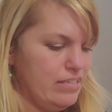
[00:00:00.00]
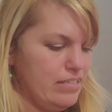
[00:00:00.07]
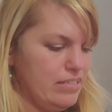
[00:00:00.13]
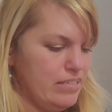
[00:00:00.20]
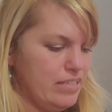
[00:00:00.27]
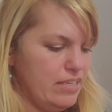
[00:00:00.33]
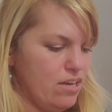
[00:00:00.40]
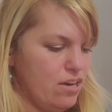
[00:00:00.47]

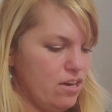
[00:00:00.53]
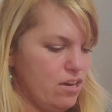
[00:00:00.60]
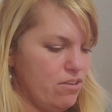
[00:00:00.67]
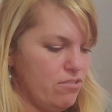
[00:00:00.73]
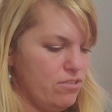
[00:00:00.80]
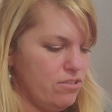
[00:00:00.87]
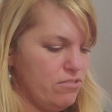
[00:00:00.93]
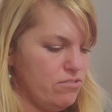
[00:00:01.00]

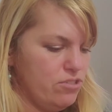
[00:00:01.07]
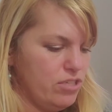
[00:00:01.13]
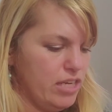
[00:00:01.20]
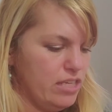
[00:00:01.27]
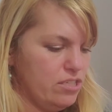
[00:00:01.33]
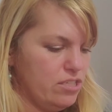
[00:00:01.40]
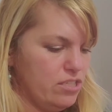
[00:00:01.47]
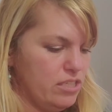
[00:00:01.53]

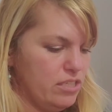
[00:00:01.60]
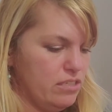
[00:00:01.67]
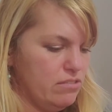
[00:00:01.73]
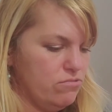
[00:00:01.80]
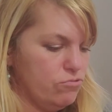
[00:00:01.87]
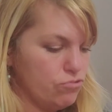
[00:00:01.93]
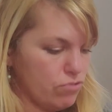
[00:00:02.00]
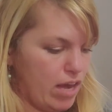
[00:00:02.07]
D-R-O-U-G-H-T.
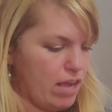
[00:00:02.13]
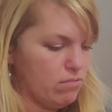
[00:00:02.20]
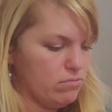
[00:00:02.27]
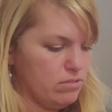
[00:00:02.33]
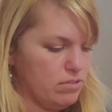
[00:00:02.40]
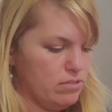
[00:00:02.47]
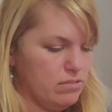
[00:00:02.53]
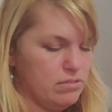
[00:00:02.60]

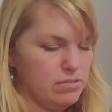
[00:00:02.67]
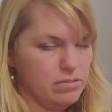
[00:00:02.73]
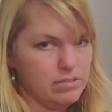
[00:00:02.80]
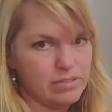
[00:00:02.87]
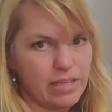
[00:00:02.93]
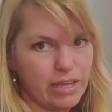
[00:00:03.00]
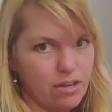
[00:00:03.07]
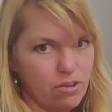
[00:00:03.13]
Drought.
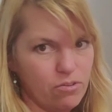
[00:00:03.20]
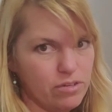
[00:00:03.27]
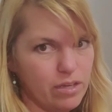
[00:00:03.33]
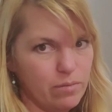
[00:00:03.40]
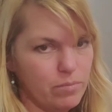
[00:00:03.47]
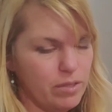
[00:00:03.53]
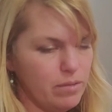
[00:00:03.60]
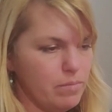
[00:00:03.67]
It's got an
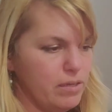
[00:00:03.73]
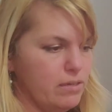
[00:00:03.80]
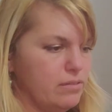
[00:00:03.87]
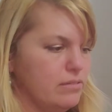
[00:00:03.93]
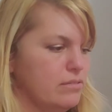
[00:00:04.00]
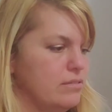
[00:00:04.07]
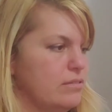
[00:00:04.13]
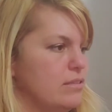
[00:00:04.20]
O-W in the
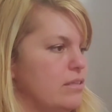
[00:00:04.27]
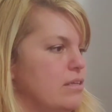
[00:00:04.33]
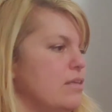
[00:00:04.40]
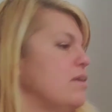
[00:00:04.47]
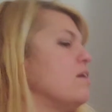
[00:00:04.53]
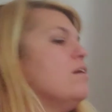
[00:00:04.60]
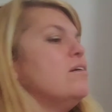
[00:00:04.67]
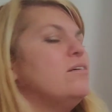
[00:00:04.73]
middle.
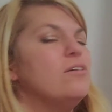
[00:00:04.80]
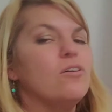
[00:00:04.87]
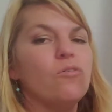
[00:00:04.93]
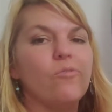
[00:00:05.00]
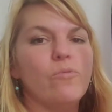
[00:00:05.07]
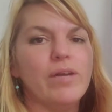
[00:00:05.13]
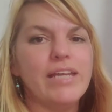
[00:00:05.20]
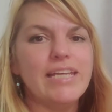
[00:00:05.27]

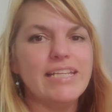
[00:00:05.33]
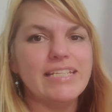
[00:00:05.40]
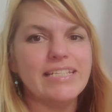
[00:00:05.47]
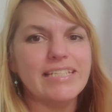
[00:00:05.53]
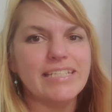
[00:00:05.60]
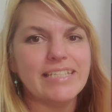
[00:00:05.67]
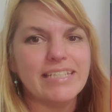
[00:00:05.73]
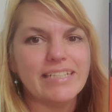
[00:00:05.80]

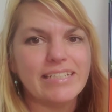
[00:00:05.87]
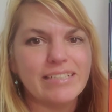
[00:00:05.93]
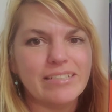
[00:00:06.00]
Wind.